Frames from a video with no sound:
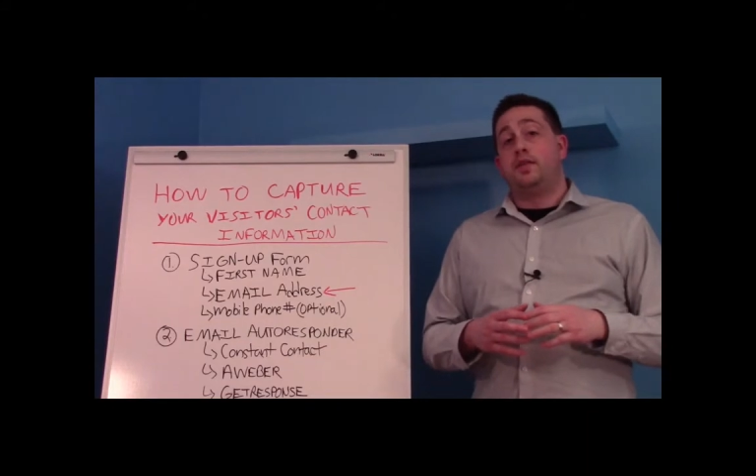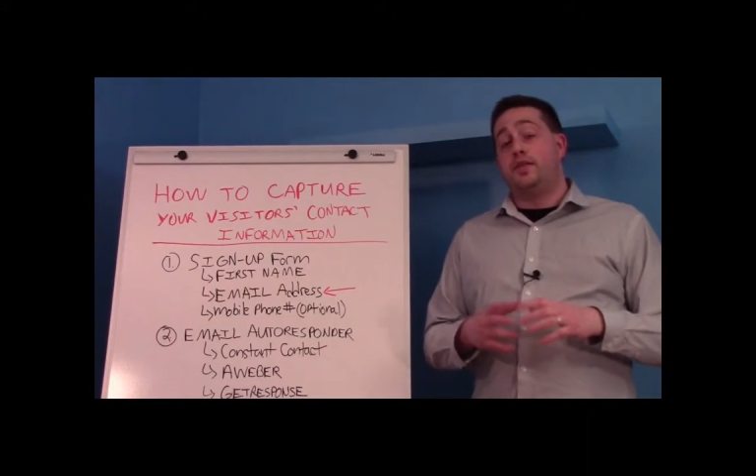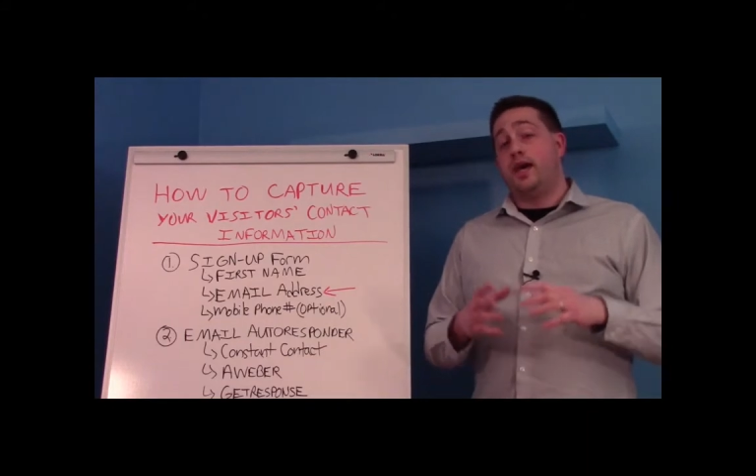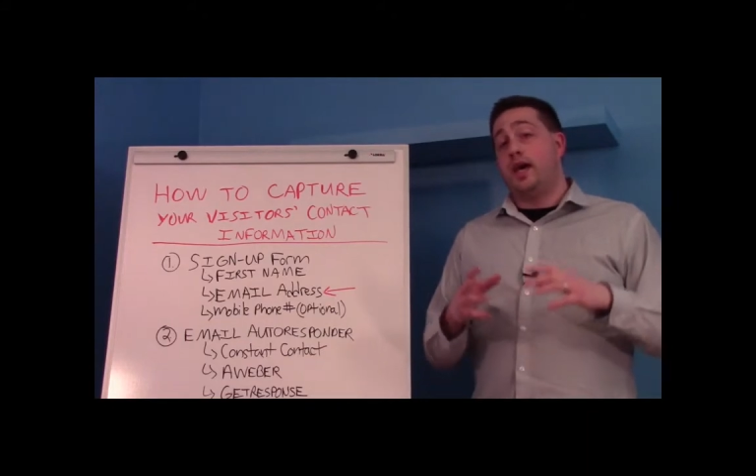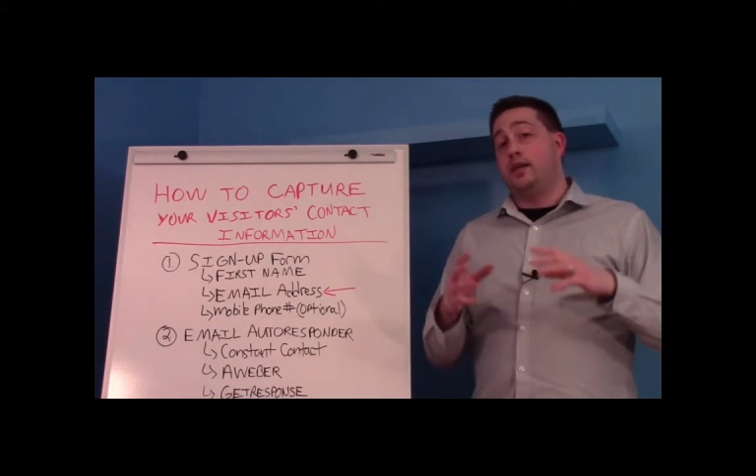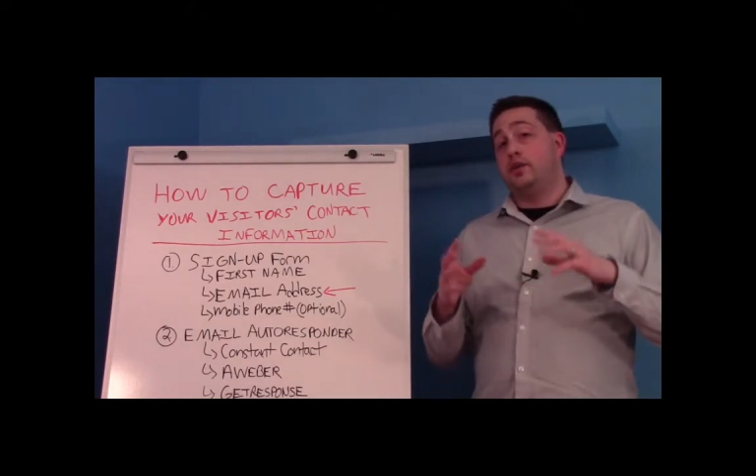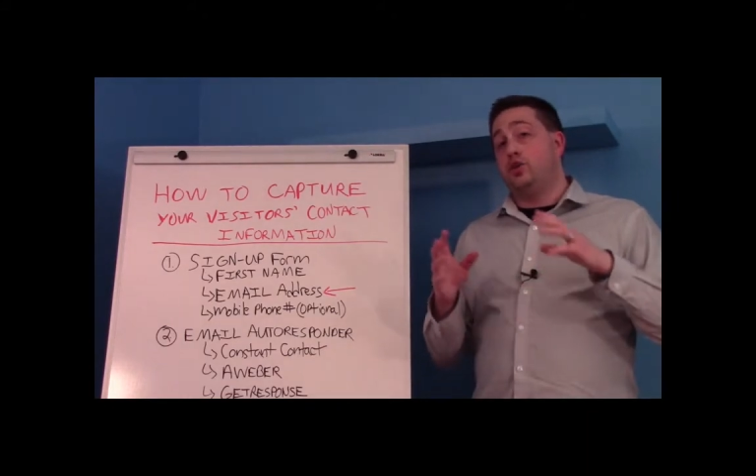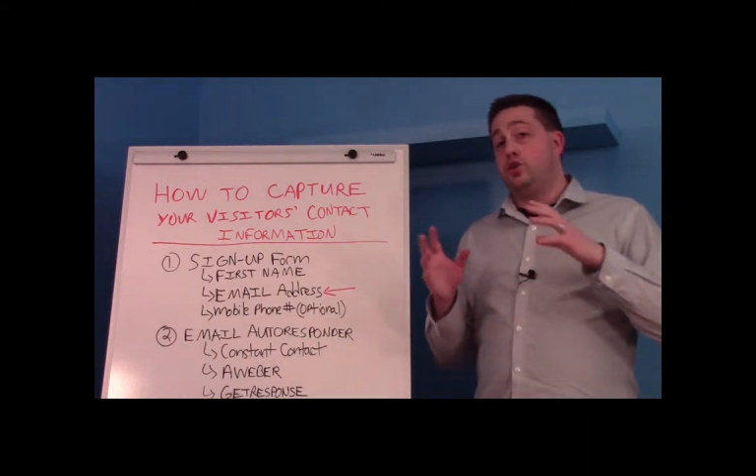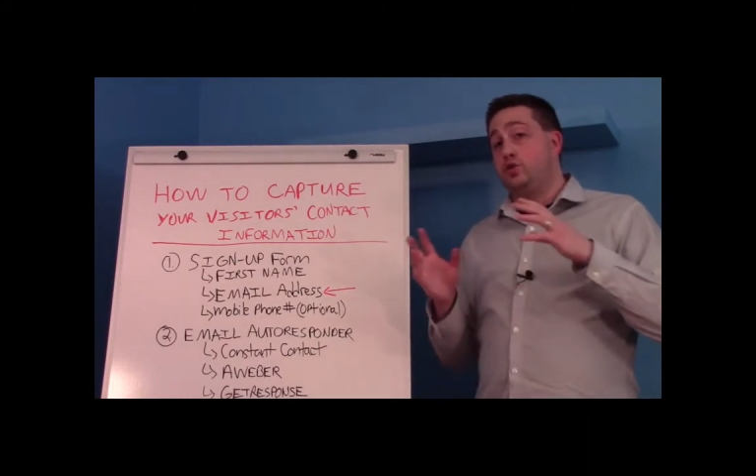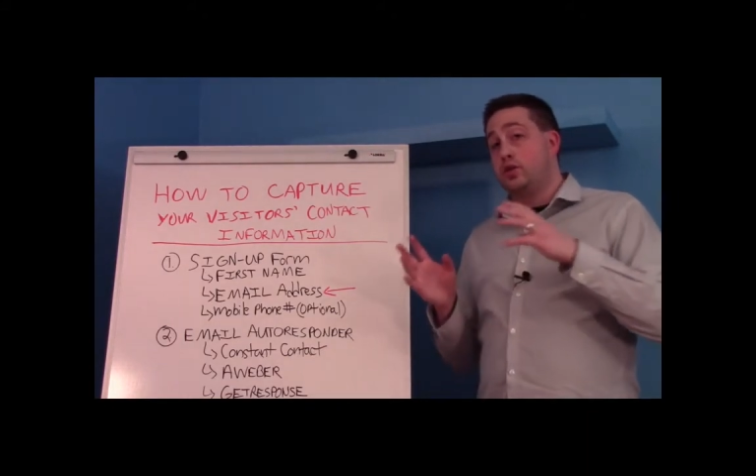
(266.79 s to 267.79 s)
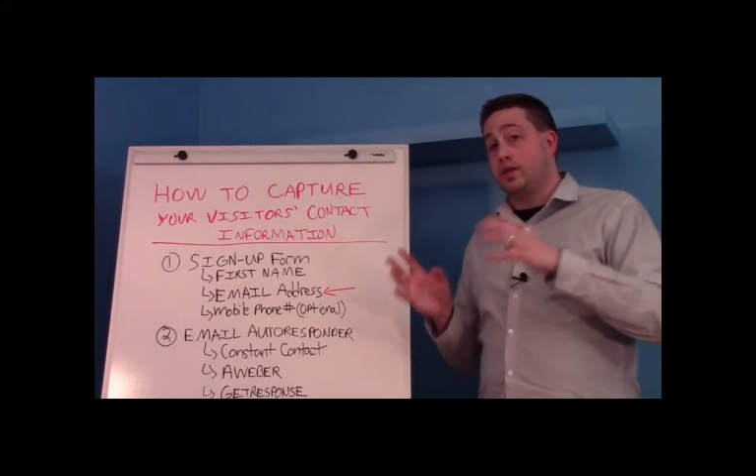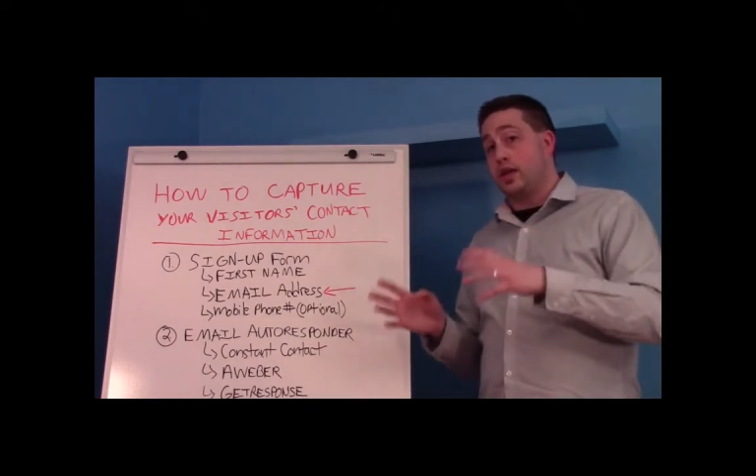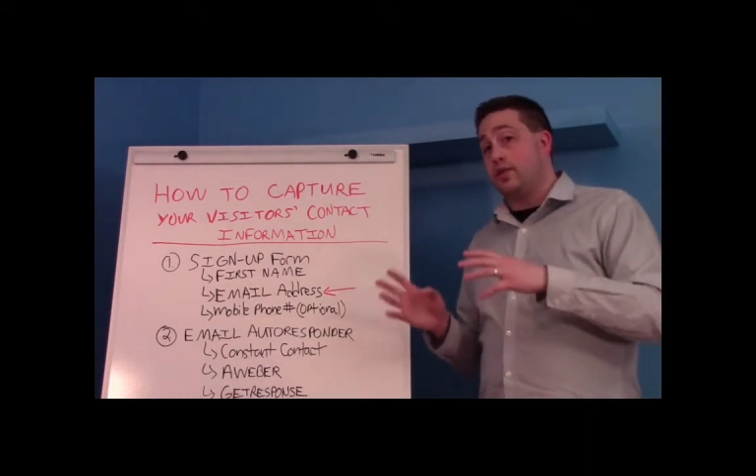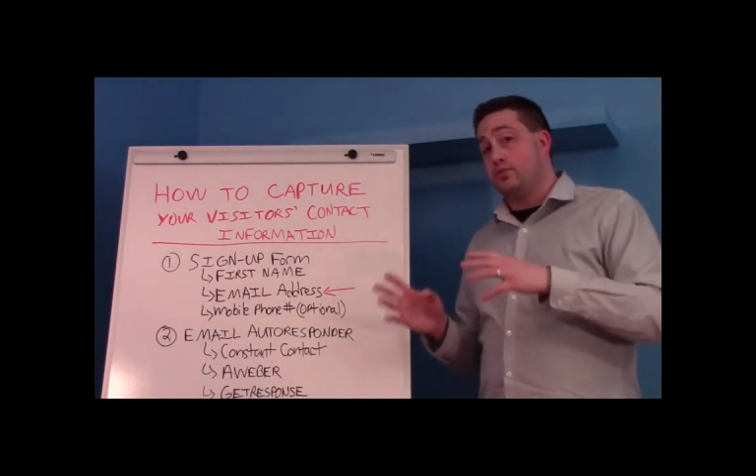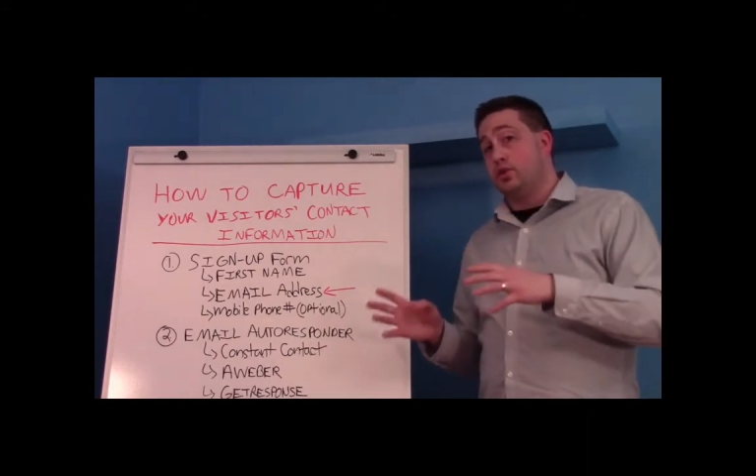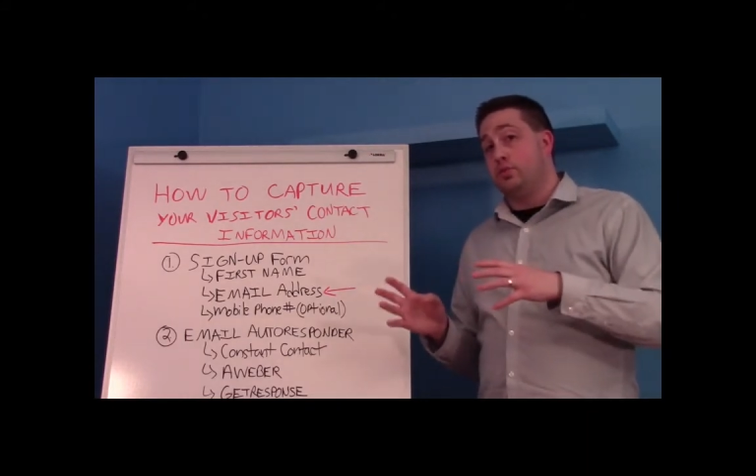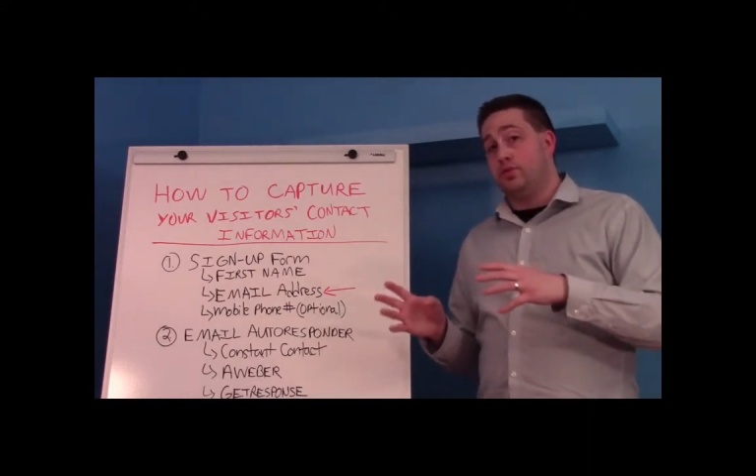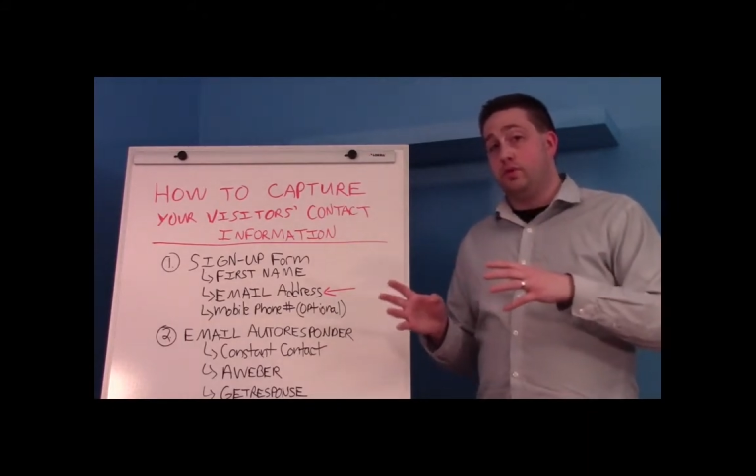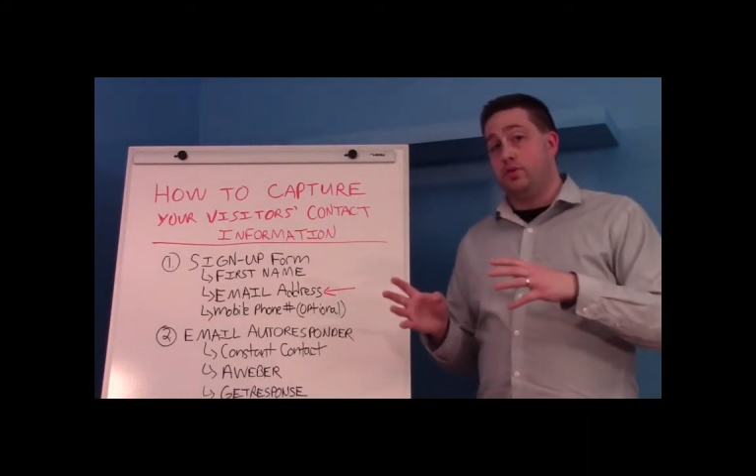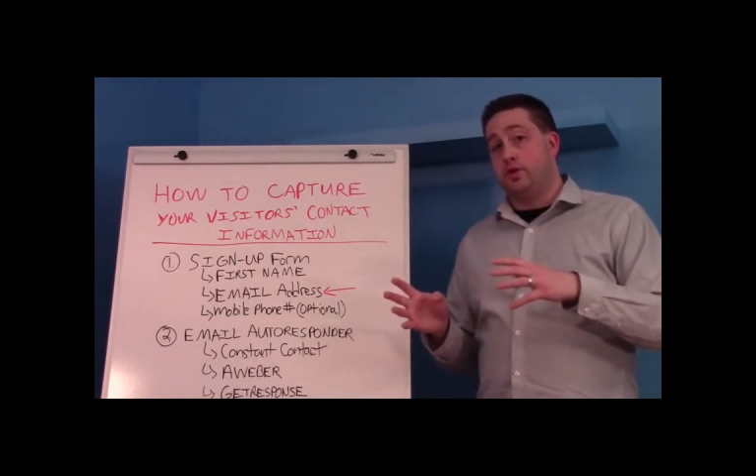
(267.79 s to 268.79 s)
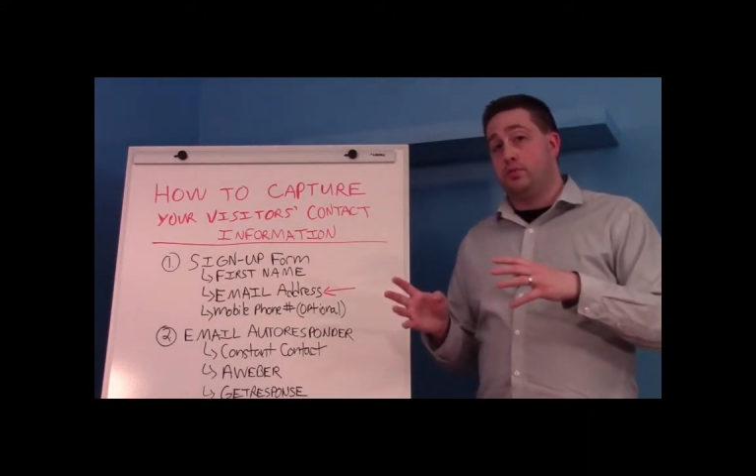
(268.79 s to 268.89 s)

that you collect their mobile phone